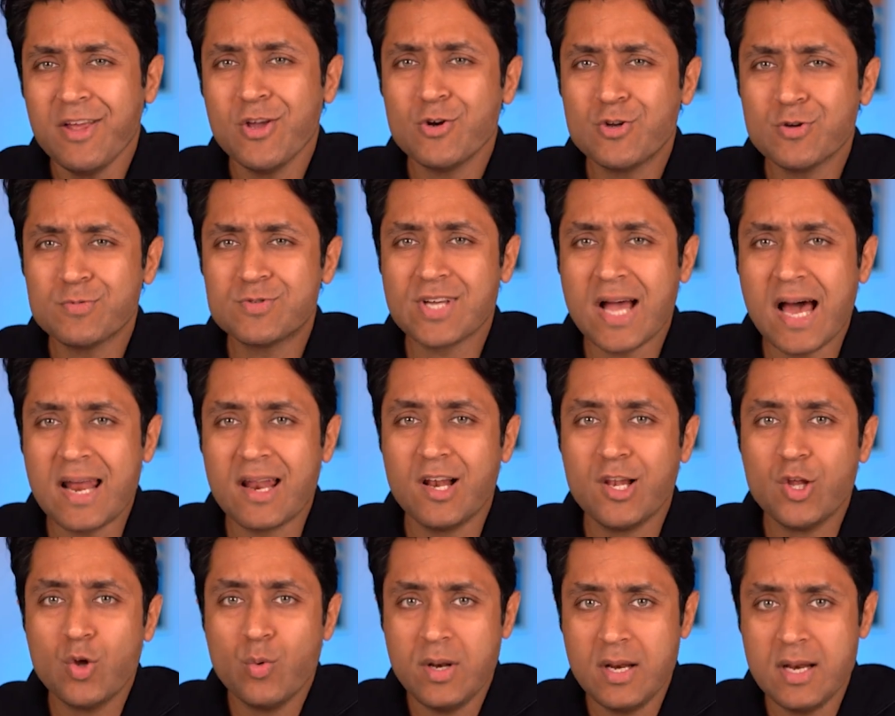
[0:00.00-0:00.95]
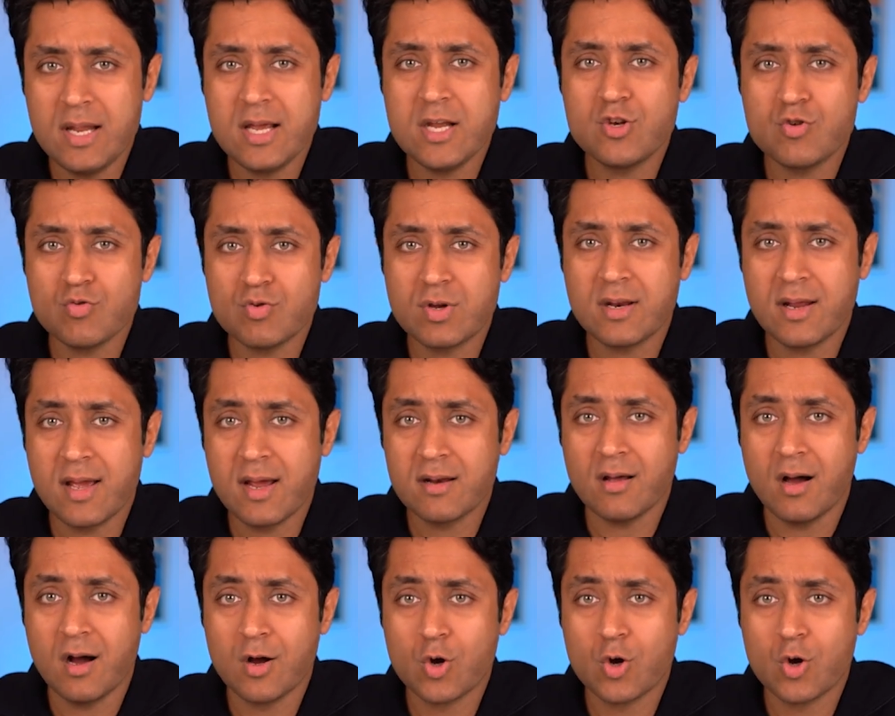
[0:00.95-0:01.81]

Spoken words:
a YouTube channel, you will need to create